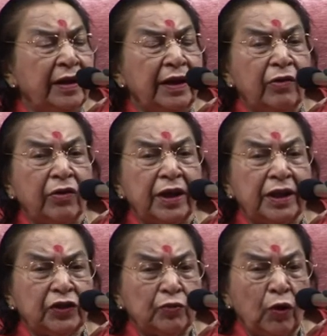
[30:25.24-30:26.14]
Look at the
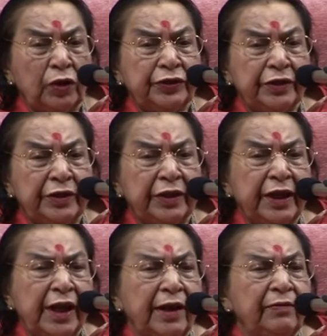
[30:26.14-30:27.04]
small children,
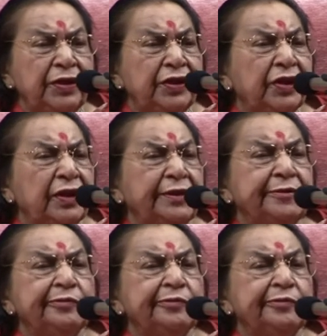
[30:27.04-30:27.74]
they love each other.